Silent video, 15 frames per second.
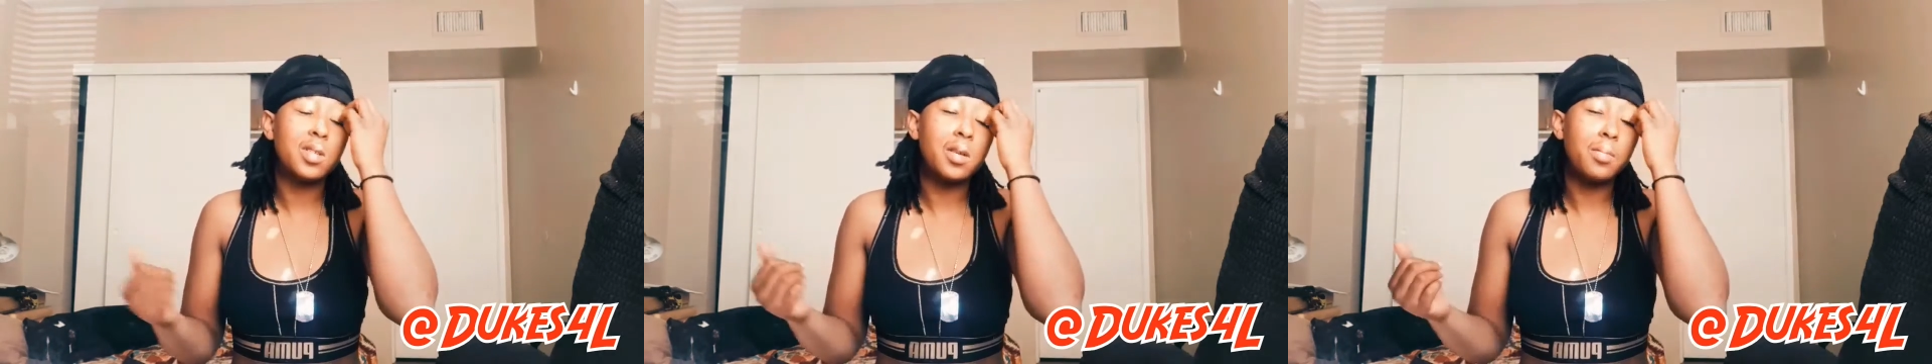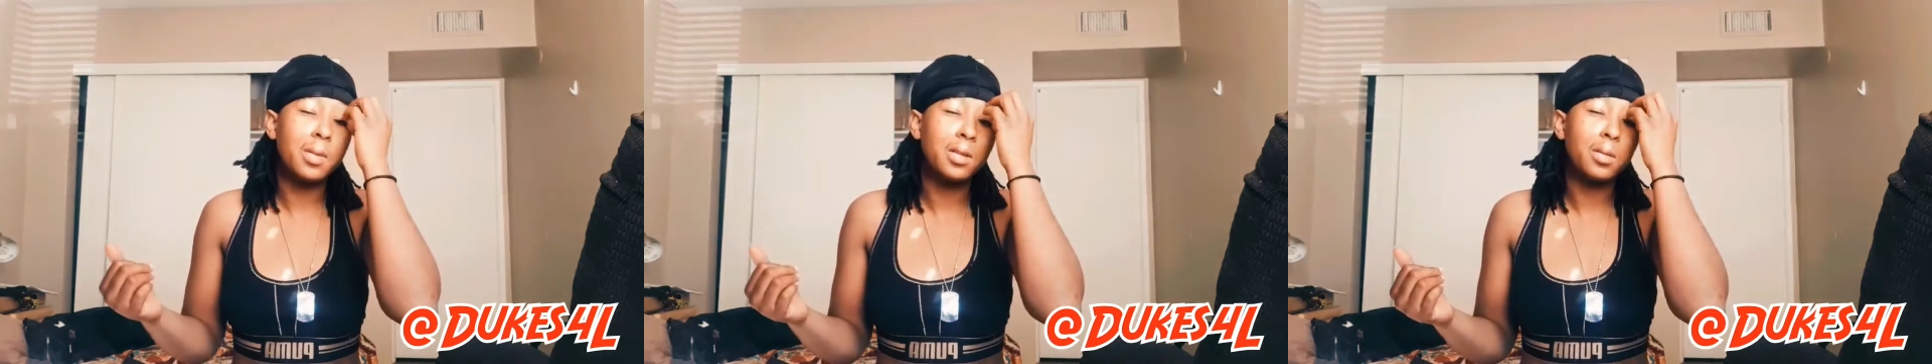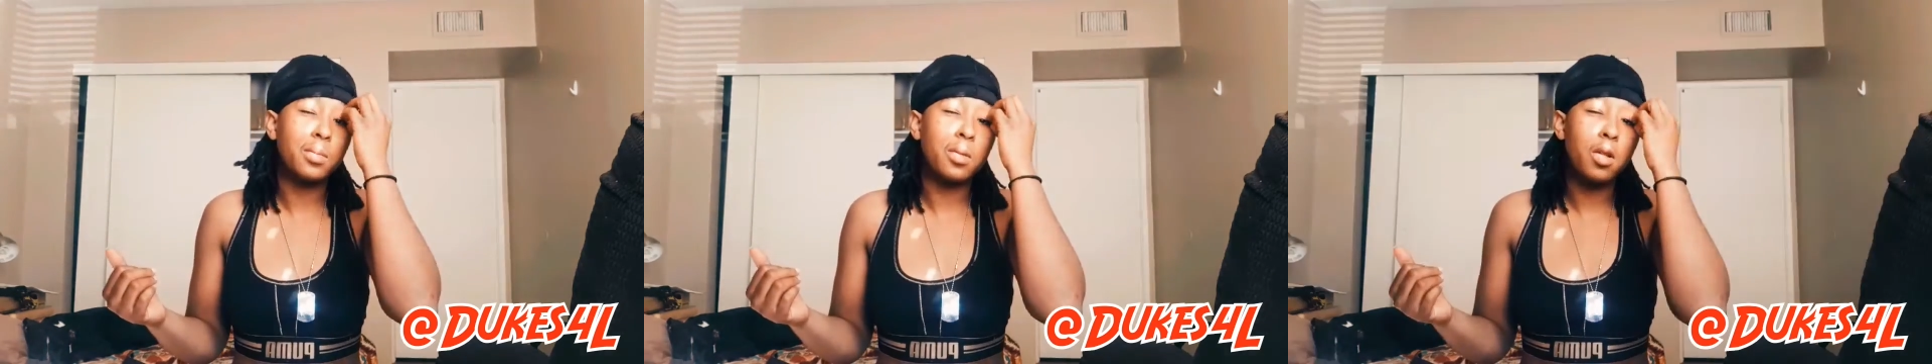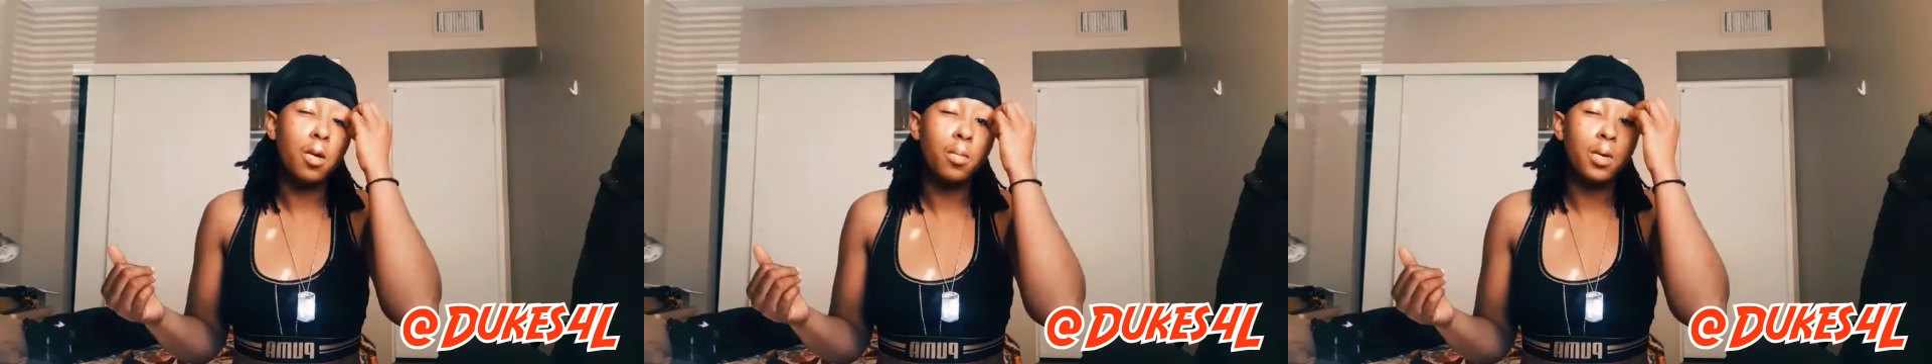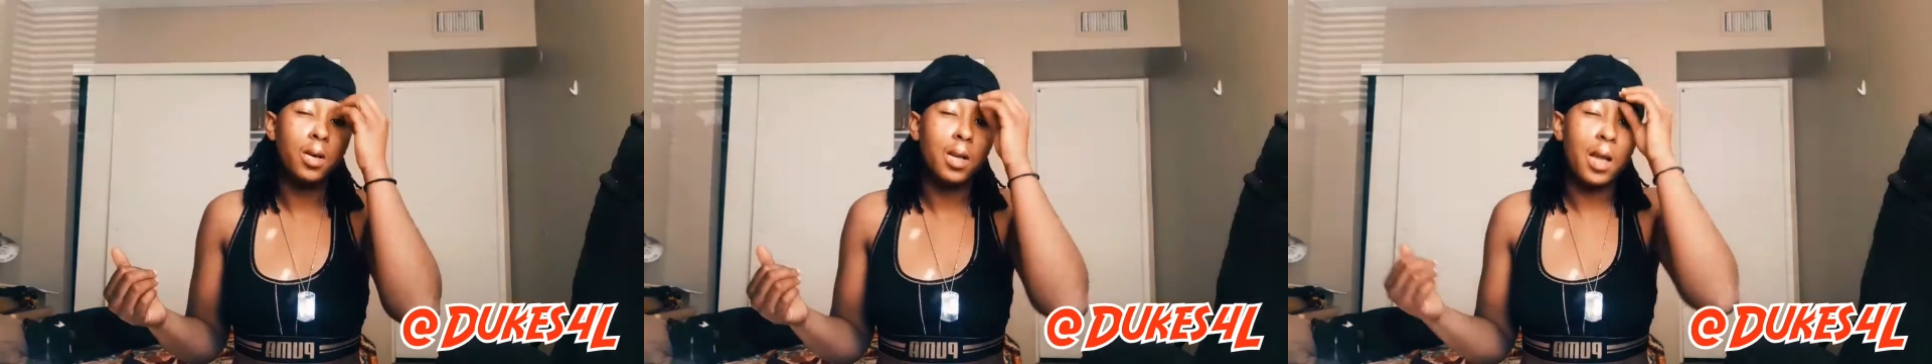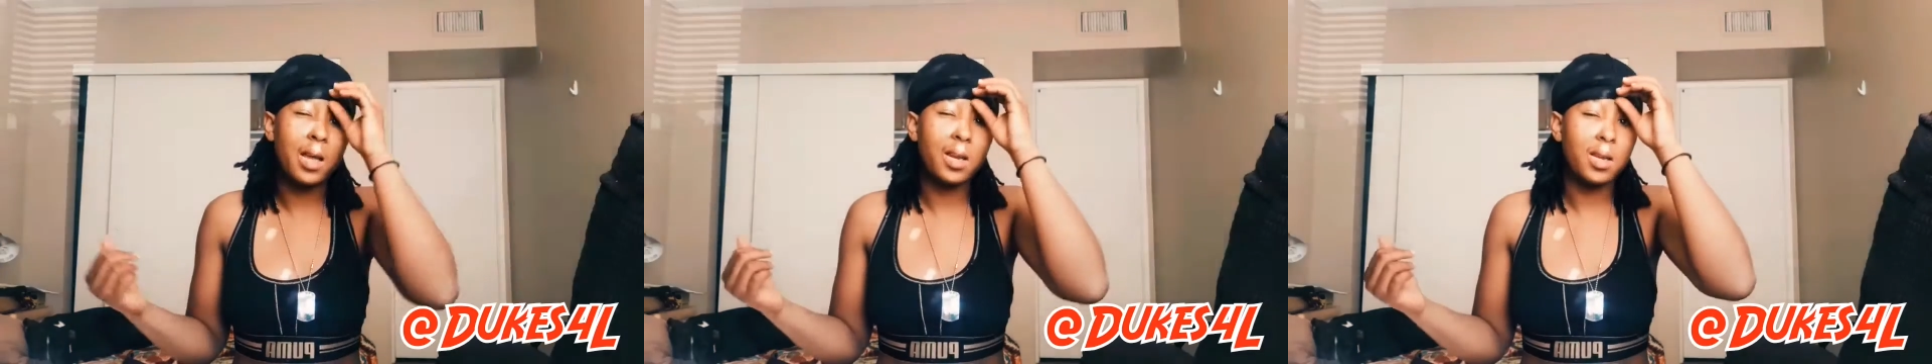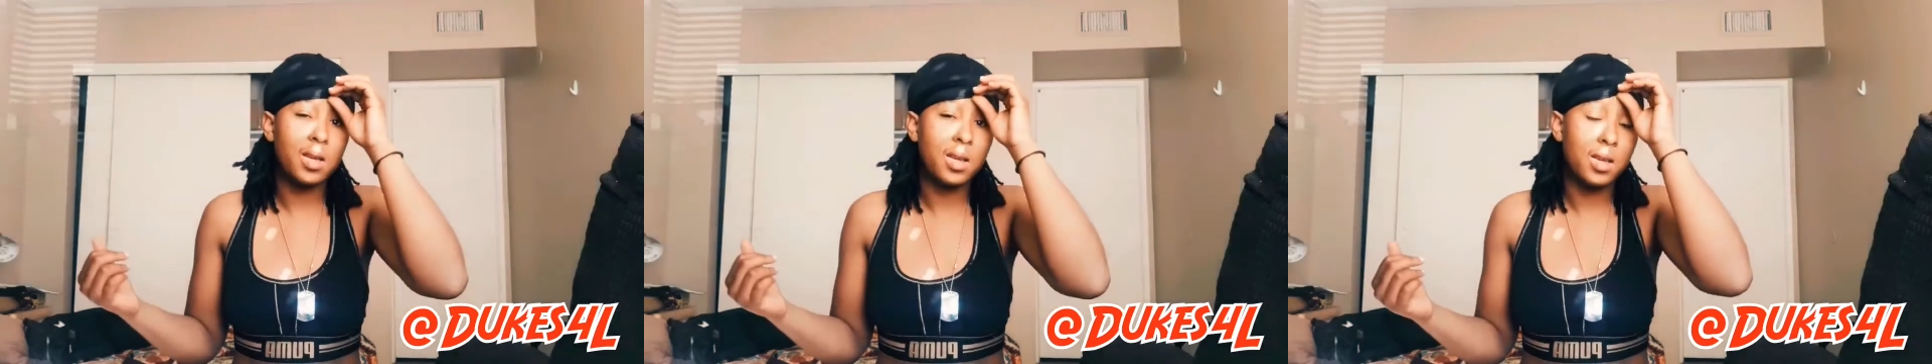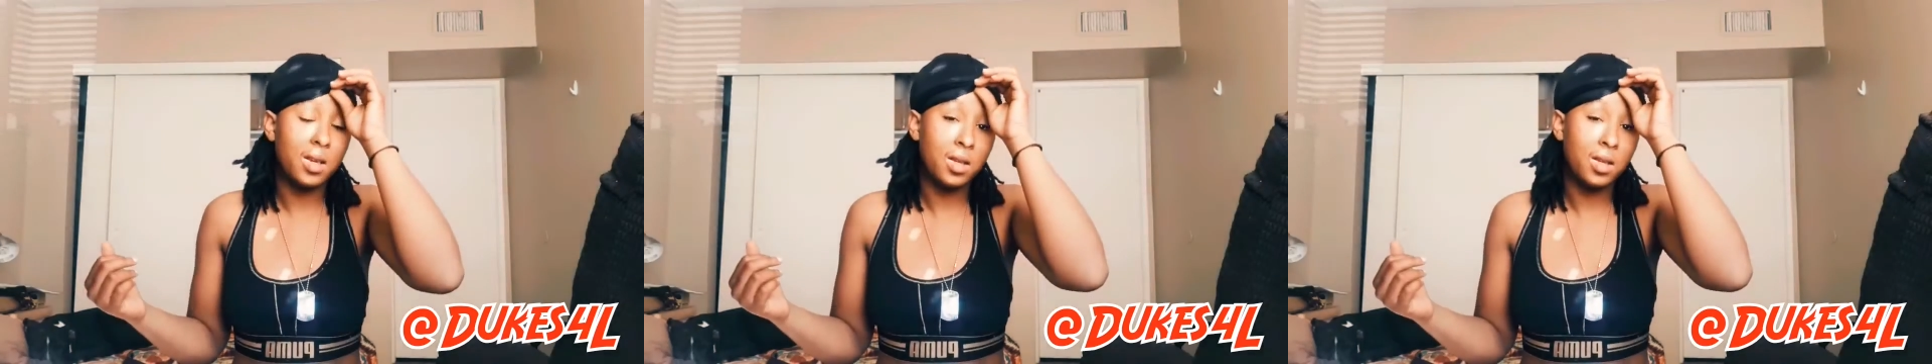to get my diploma, and I didn't